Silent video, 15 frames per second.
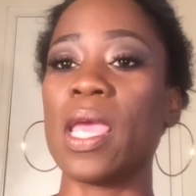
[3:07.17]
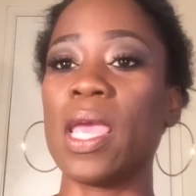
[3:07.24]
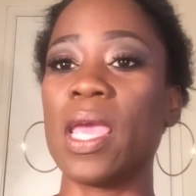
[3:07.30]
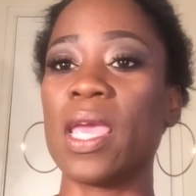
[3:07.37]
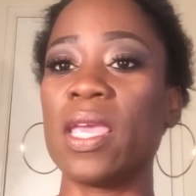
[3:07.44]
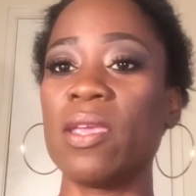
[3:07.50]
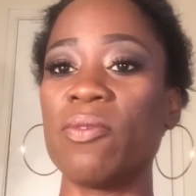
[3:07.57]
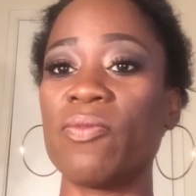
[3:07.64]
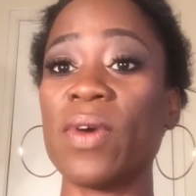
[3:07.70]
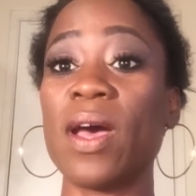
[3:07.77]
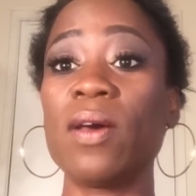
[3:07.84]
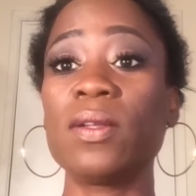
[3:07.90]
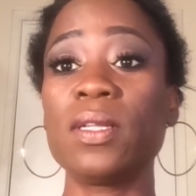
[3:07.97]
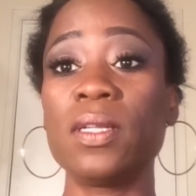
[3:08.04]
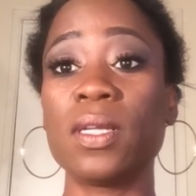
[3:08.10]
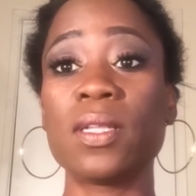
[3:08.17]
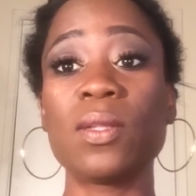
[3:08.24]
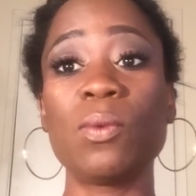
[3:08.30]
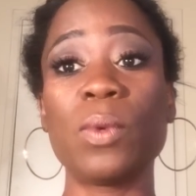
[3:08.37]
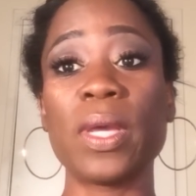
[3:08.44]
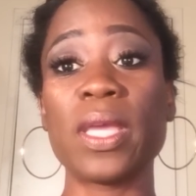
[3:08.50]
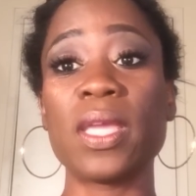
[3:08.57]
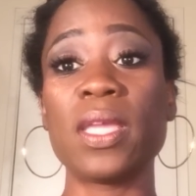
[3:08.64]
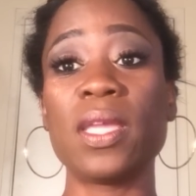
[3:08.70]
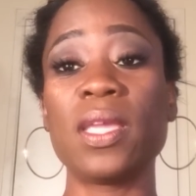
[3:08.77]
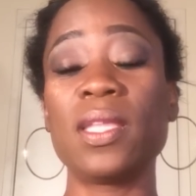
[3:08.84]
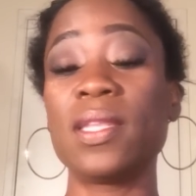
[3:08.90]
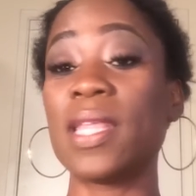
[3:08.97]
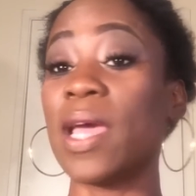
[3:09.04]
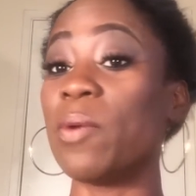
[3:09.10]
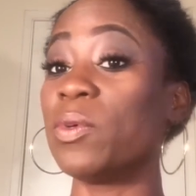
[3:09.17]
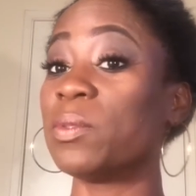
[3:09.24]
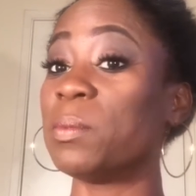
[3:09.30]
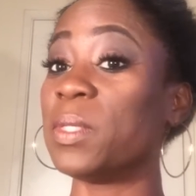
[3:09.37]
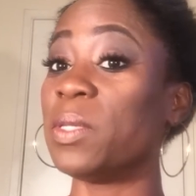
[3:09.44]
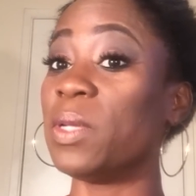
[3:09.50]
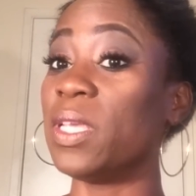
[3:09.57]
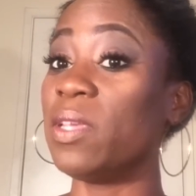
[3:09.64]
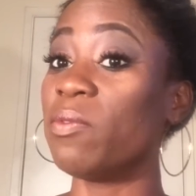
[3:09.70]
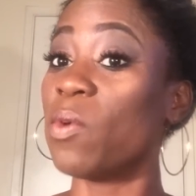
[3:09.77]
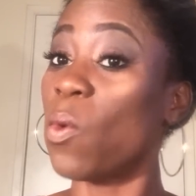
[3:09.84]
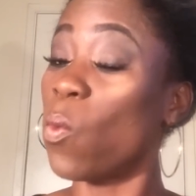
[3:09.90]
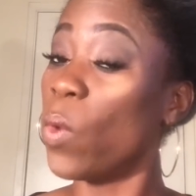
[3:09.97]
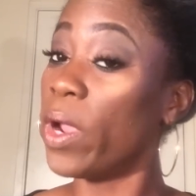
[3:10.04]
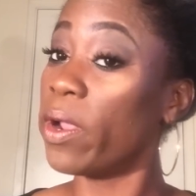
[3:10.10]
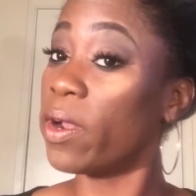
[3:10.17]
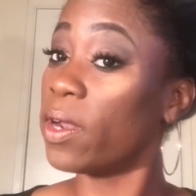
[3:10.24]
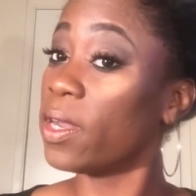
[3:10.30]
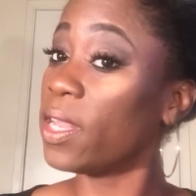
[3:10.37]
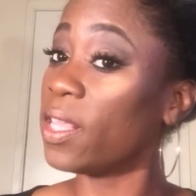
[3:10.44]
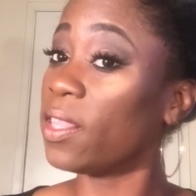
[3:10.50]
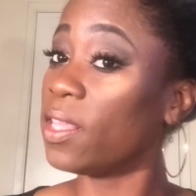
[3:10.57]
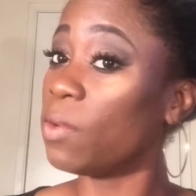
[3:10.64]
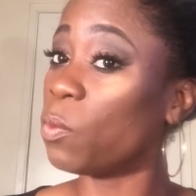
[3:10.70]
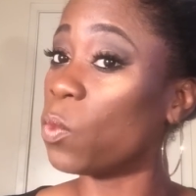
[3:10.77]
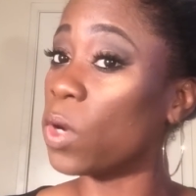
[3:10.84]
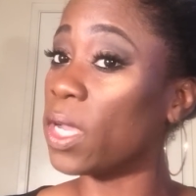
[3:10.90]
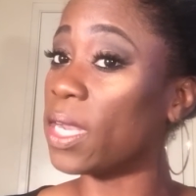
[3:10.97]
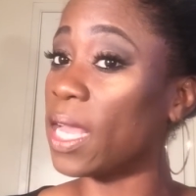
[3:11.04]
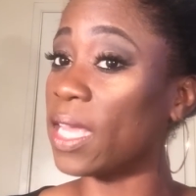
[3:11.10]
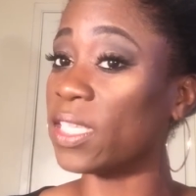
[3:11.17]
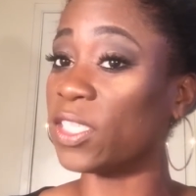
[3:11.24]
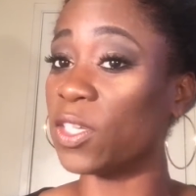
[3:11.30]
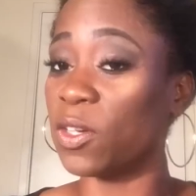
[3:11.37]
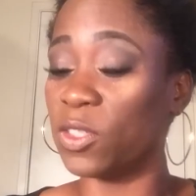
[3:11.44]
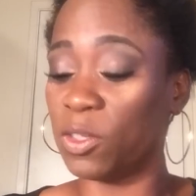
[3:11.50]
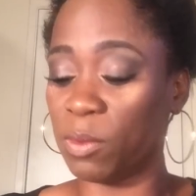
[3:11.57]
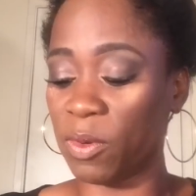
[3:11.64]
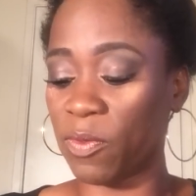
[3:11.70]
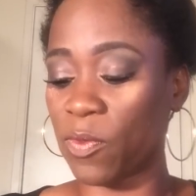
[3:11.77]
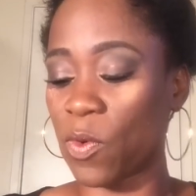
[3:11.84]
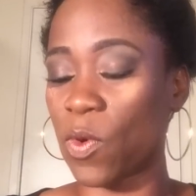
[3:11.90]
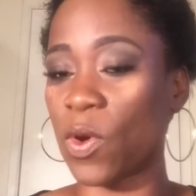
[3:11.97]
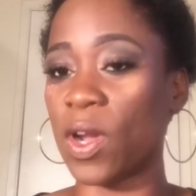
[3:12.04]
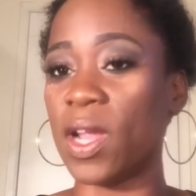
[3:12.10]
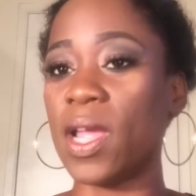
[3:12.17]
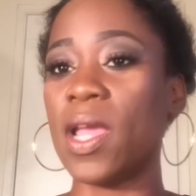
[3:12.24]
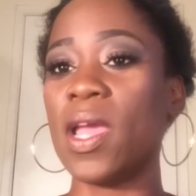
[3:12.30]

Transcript: and he found another way that would be even weirder than the one I showed you before.